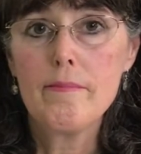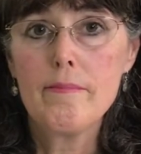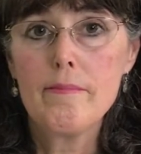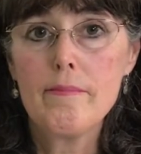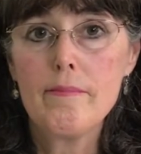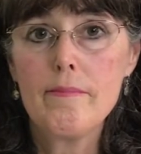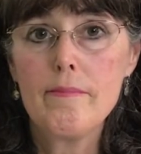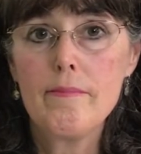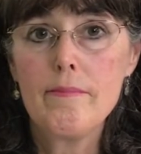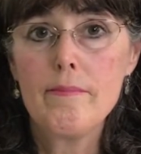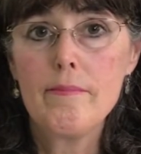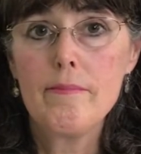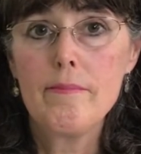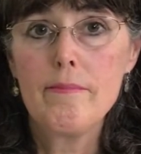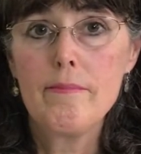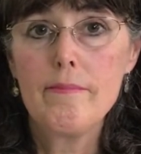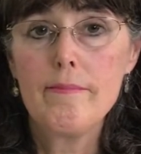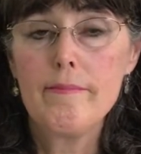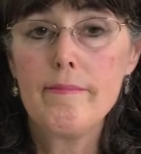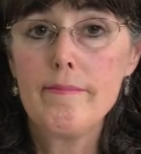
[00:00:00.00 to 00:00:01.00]

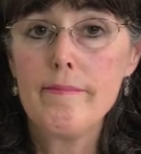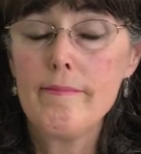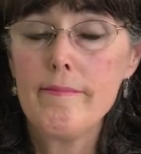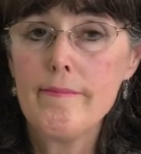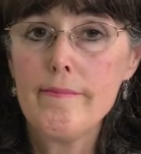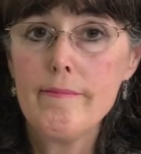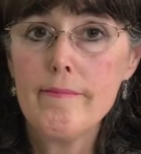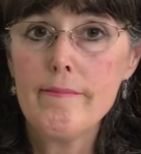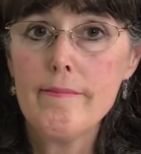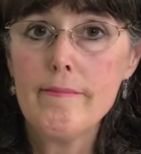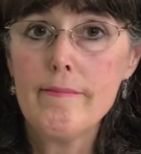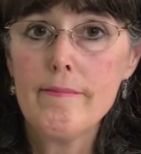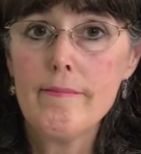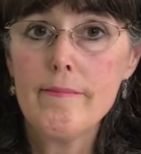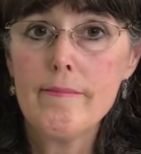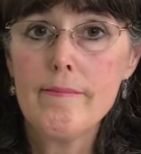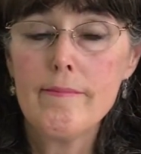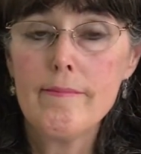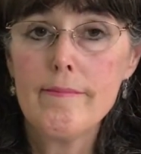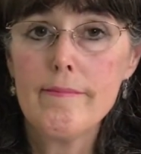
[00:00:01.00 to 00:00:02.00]

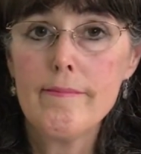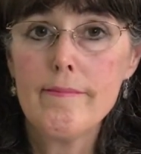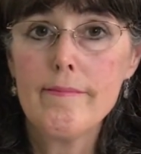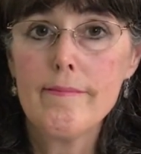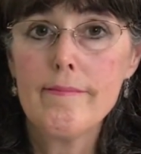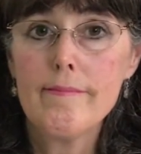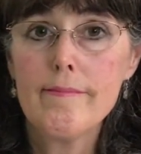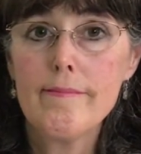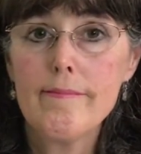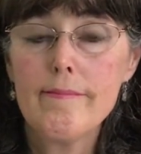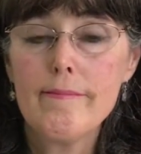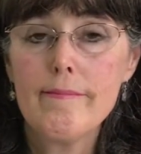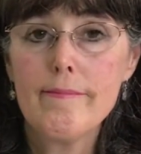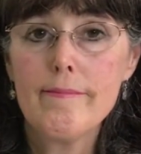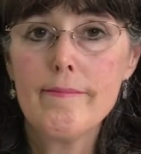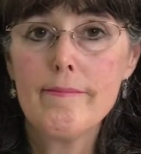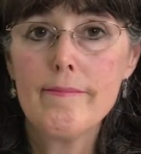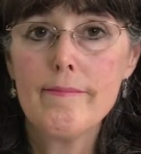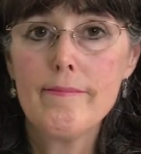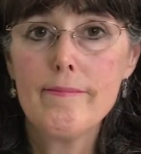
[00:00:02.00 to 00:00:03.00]

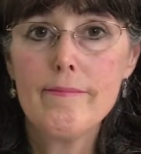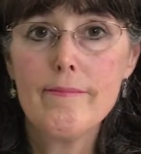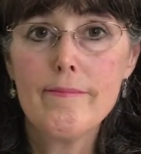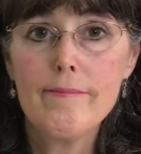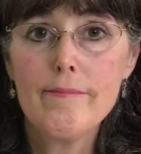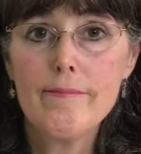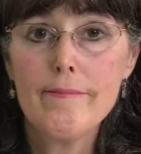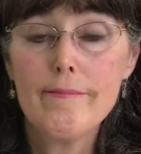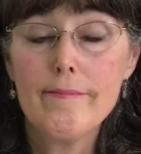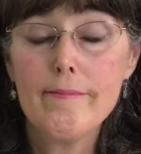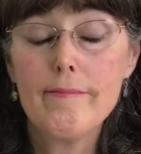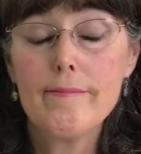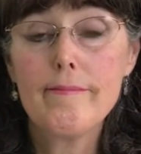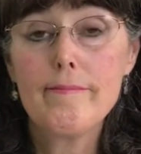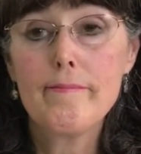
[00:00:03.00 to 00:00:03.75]
(silent)